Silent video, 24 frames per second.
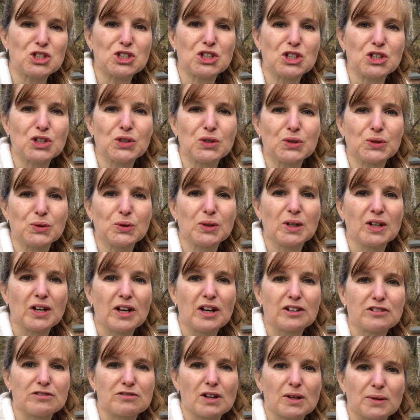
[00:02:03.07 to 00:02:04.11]
2
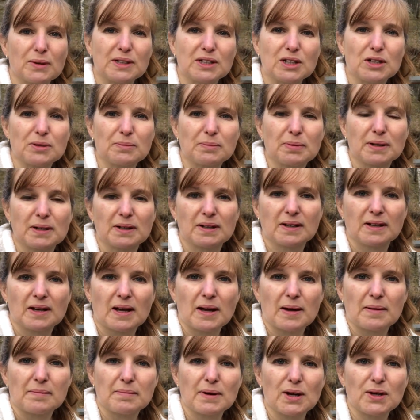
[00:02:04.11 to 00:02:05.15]
growing up
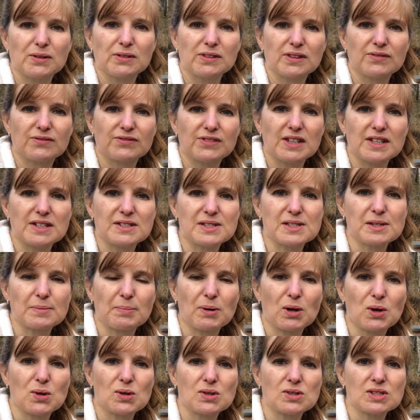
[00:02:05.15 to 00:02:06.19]
both of these
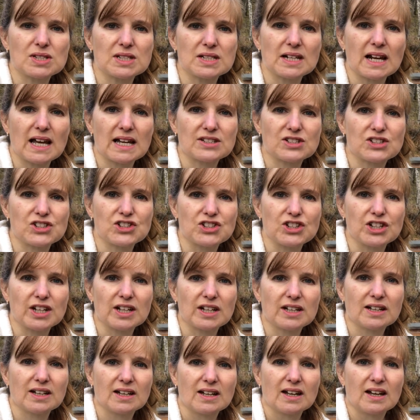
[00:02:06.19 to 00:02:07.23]
supports last year,
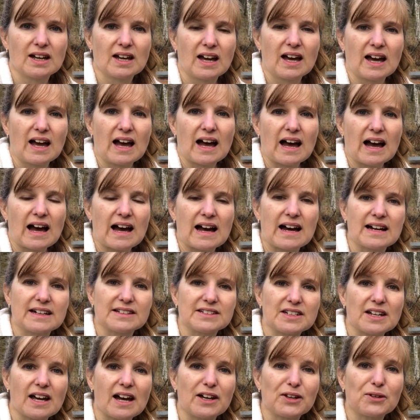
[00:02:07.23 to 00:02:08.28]

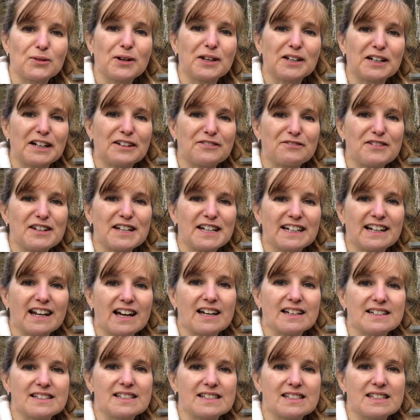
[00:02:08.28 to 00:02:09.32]
and I quickly
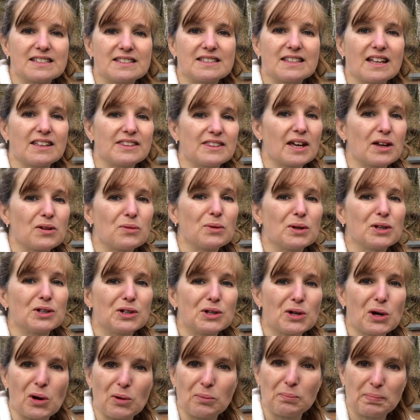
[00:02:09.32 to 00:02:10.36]
realised that they were
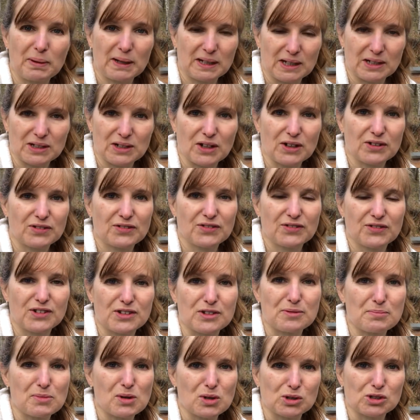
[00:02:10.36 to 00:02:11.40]
not big enough for the
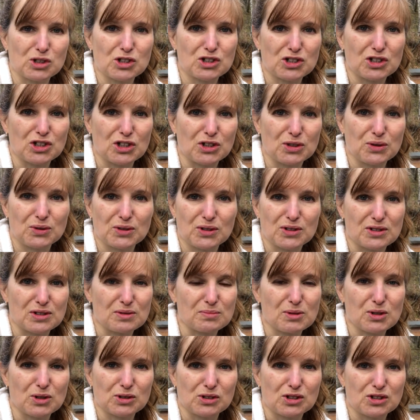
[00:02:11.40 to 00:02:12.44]
Mange 2 because the
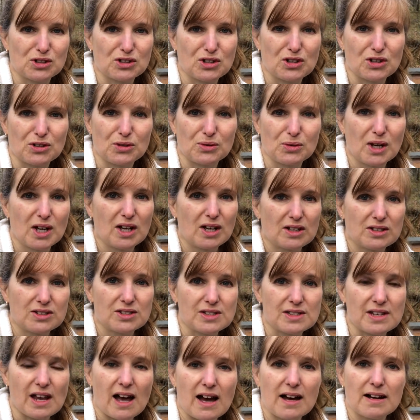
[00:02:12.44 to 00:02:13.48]
Mange 2
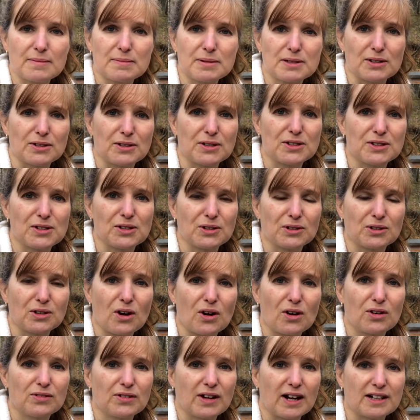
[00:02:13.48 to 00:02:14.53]
just absolutely took
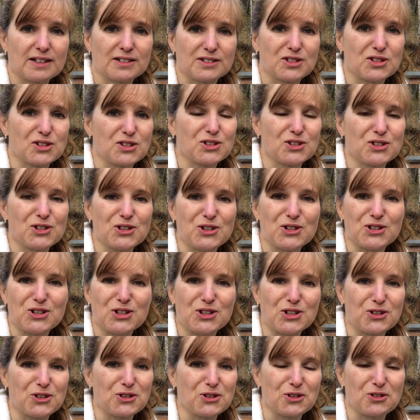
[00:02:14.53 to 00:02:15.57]
off. I had such
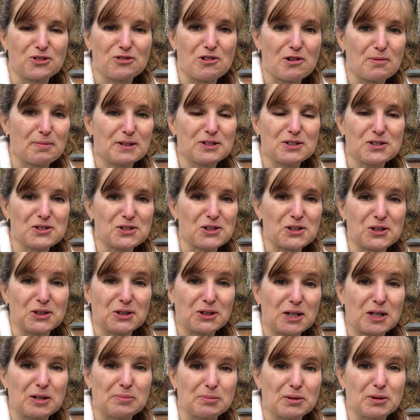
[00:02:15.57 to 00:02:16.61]
a good crop, I just couldn't
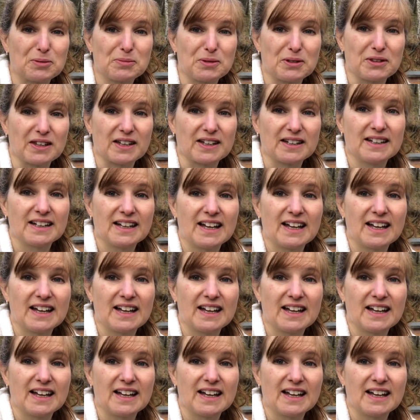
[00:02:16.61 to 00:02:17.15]
keep up with it.